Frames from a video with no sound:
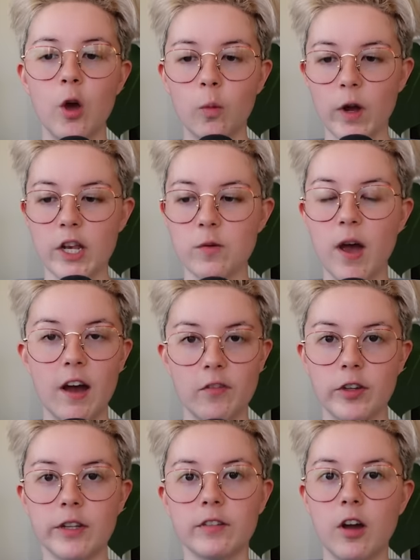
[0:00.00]
when you have
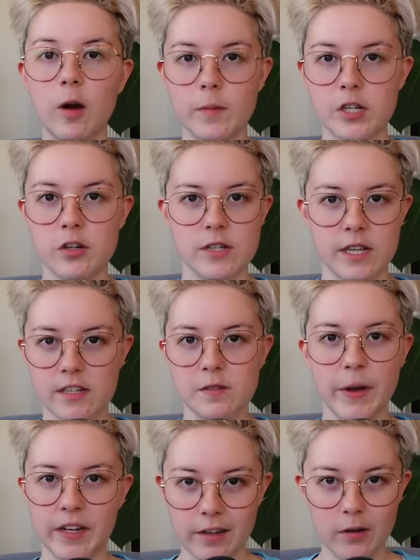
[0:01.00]
all these commenters
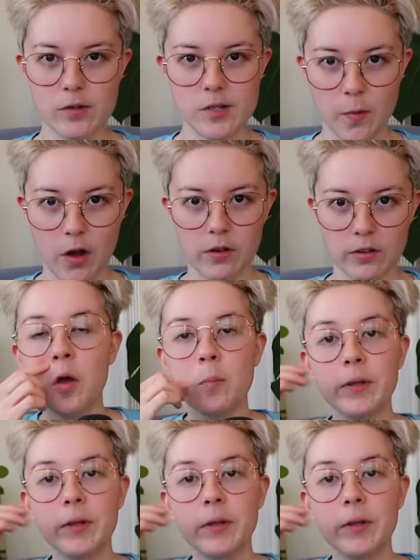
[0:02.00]
expecting a response.